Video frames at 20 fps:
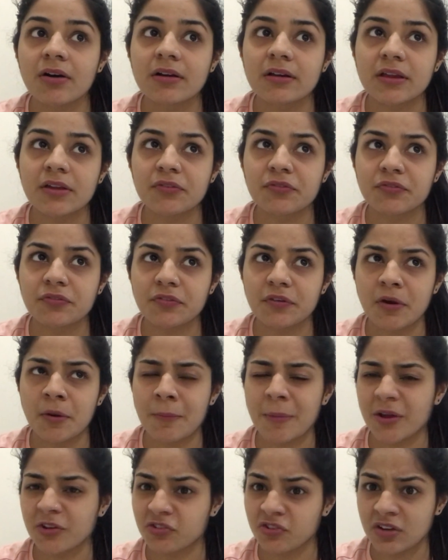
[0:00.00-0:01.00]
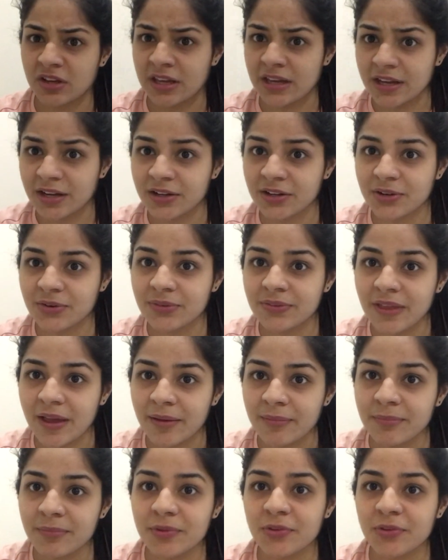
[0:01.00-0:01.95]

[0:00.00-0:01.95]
give a much heed to them.